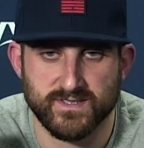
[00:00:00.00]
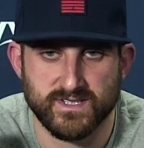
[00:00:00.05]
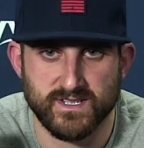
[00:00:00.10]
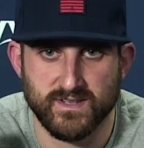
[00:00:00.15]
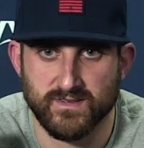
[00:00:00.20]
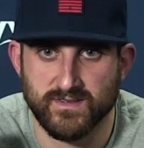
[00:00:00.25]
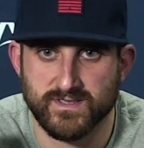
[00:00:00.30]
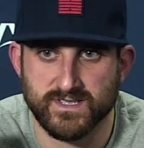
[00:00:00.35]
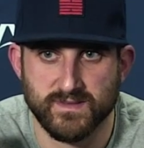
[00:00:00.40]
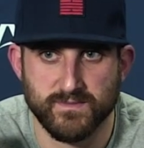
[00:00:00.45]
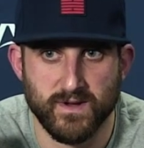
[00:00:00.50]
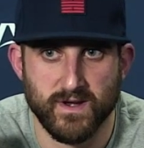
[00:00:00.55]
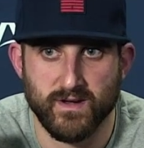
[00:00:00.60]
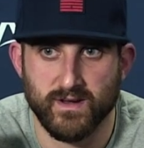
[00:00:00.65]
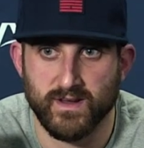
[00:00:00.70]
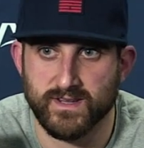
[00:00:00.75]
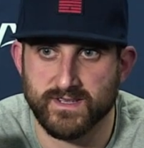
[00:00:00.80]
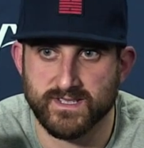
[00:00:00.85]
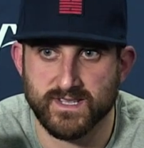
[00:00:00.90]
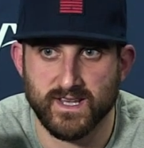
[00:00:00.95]
There's still some
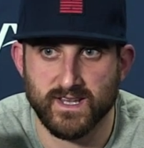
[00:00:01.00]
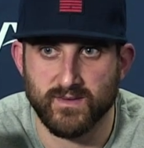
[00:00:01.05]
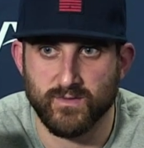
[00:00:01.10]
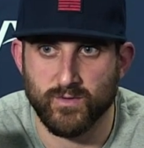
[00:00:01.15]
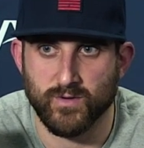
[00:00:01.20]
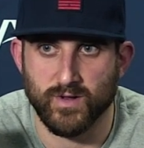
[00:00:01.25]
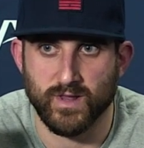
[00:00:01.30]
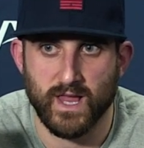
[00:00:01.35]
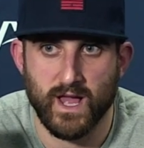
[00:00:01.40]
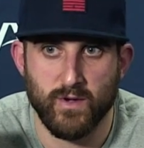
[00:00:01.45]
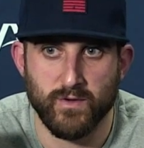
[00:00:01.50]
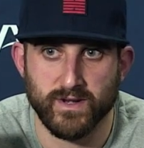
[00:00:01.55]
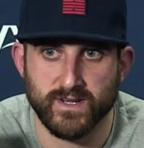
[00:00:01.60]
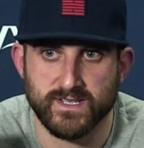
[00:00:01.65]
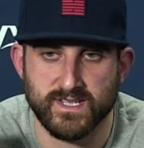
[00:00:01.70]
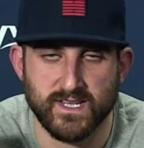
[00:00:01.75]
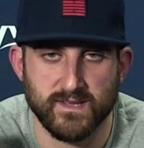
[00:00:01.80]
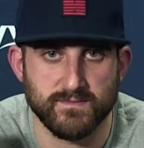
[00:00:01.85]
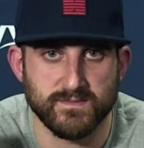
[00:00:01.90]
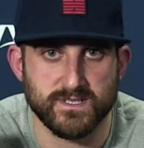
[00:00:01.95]
areas that we're
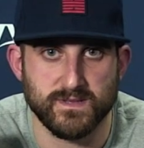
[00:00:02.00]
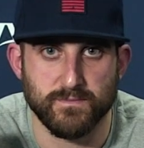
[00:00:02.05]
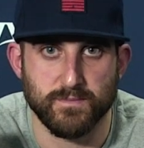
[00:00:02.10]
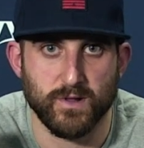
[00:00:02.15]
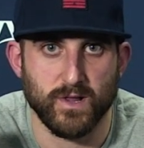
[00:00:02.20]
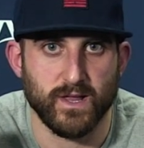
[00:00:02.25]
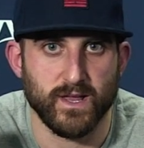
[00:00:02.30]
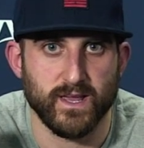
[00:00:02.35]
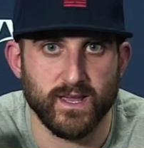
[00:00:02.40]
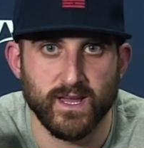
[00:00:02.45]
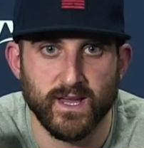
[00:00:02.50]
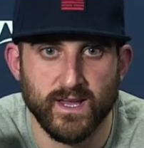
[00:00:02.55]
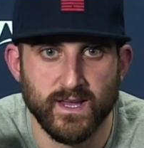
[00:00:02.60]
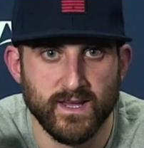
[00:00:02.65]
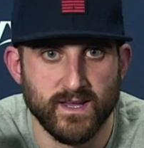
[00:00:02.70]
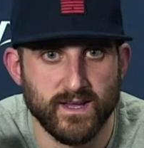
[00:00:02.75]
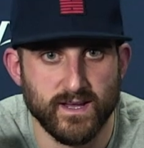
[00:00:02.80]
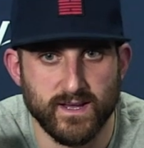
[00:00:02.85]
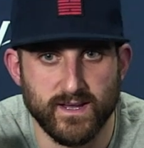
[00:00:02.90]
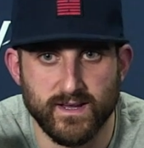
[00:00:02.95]
allowing teams to play,
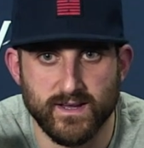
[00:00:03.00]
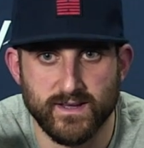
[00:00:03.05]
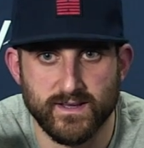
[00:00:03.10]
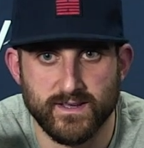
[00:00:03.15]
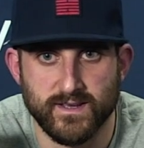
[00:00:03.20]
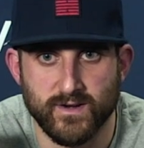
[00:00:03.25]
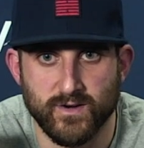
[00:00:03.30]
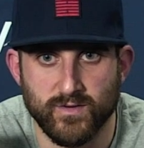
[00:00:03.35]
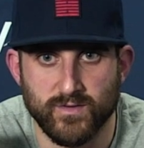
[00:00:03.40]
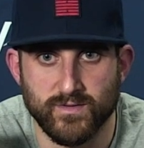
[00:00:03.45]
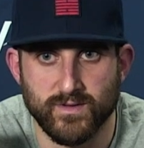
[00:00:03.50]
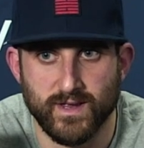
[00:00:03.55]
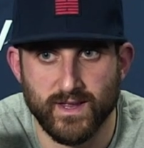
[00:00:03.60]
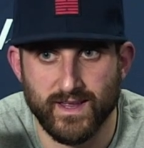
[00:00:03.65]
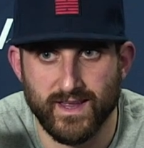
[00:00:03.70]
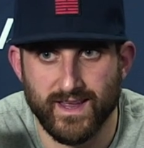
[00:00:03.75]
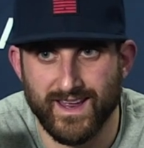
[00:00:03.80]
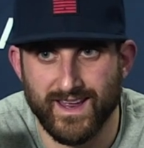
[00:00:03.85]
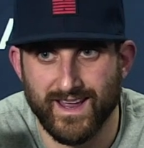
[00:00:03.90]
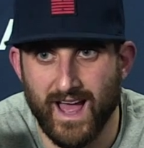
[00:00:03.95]
uh, you know,
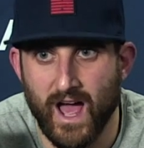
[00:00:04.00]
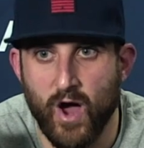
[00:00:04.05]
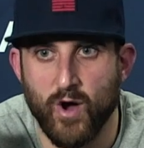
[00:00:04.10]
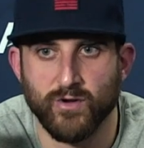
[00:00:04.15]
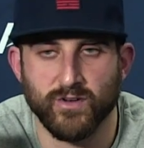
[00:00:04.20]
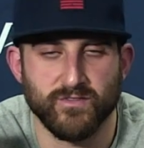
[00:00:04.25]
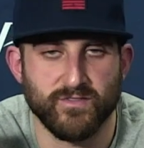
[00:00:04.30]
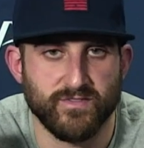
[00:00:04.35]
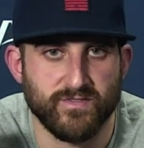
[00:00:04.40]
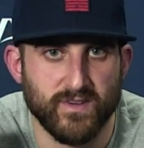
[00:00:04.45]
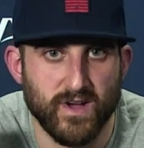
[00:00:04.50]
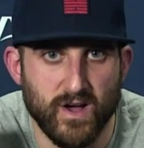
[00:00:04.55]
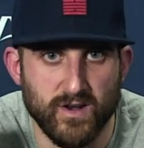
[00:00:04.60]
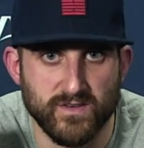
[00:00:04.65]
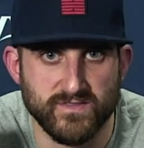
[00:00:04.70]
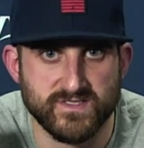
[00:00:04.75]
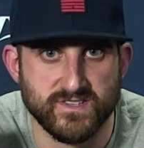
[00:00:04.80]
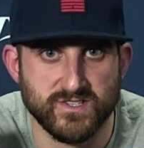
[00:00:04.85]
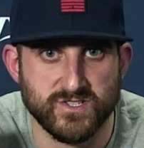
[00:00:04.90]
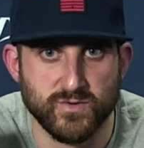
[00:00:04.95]
out of
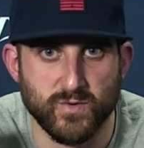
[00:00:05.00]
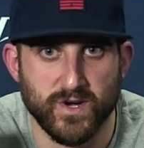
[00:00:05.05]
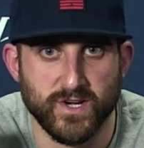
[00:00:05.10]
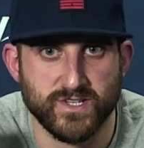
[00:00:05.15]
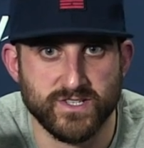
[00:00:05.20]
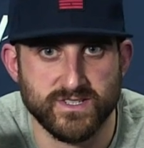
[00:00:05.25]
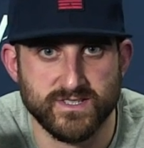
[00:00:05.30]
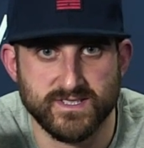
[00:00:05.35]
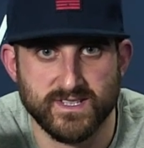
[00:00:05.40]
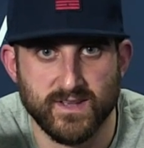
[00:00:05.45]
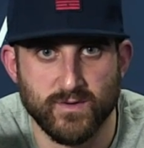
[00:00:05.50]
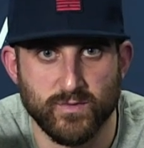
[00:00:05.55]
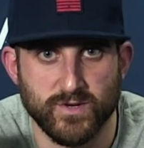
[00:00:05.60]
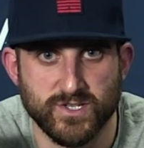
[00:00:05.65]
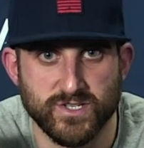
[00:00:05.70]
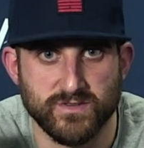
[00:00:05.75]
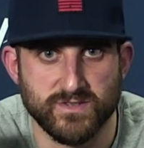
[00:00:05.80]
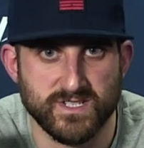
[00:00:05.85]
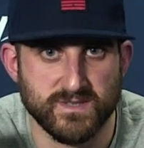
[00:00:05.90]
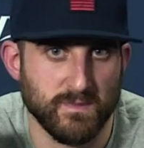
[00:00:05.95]
out of situations that
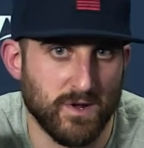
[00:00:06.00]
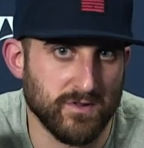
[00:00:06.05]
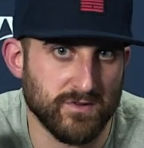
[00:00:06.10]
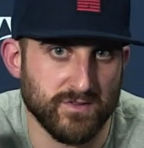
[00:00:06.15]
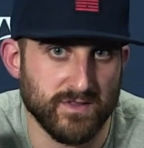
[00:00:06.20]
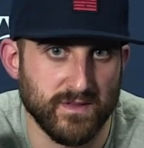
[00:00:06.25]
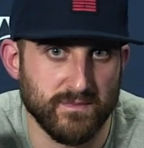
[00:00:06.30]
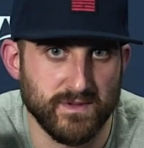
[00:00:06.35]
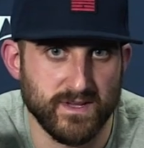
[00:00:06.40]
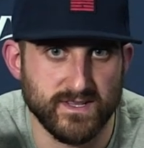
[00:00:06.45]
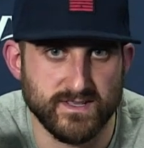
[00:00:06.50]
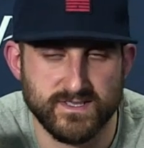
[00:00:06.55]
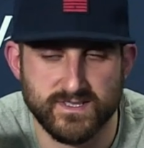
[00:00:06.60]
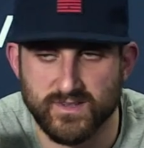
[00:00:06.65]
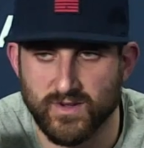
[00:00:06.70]
we should smother them in.